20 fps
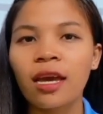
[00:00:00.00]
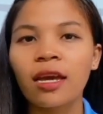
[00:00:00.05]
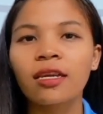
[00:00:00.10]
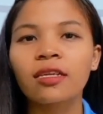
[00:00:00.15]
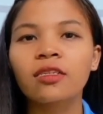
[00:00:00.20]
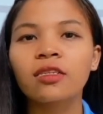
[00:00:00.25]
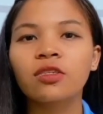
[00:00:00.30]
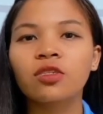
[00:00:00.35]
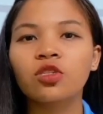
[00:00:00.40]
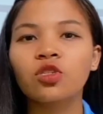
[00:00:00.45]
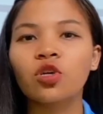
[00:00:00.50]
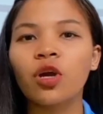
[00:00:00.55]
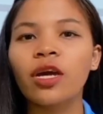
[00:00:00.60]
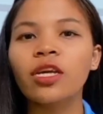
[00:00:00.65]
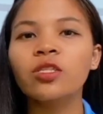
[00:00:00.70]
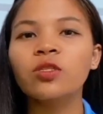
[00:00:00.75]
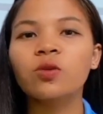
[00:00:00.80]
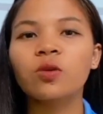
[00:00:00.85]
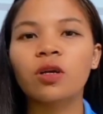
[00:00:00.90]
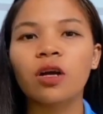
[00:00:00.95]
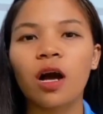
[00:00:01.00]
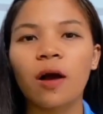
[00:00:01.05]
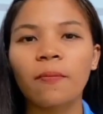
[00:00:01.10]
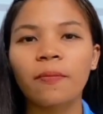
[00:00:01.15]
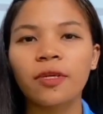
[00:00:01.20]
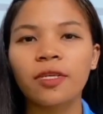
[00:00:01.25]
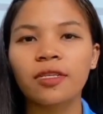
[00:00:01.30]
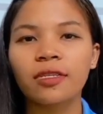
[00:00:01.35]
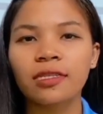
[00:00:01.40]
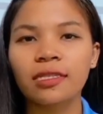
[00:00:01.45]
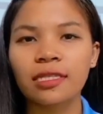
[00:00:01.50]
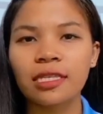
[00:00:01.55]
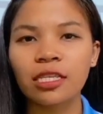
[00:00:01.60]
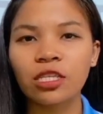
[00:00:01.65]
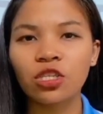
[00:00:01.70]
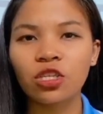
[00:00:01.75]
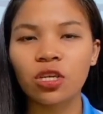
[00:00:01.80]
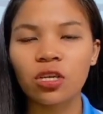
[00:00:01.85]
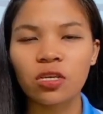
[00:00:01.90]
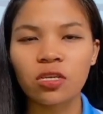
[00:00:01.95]
then try to copy the
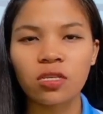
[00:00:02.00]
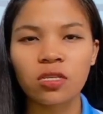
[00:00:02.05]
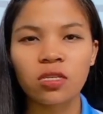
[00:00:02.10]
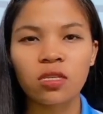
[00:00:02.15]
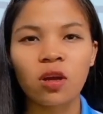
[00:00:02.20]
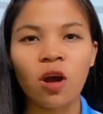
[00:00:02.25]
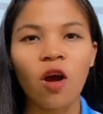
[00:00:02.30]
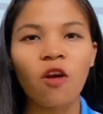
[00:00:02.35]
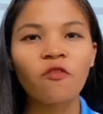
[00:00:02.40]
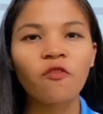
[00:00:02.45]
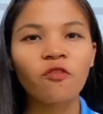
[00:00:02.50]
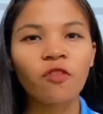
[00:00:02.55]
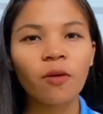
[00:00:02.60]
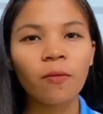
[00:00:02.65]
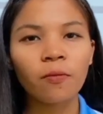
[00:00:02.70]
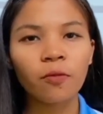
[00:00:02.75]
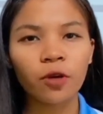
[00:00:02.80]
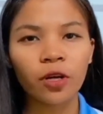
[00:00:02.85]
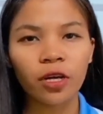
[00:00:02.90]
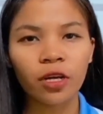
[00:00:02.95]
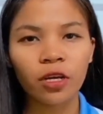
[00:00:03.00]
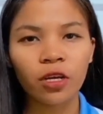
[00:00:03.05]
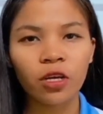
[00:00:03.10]
stitches from fabric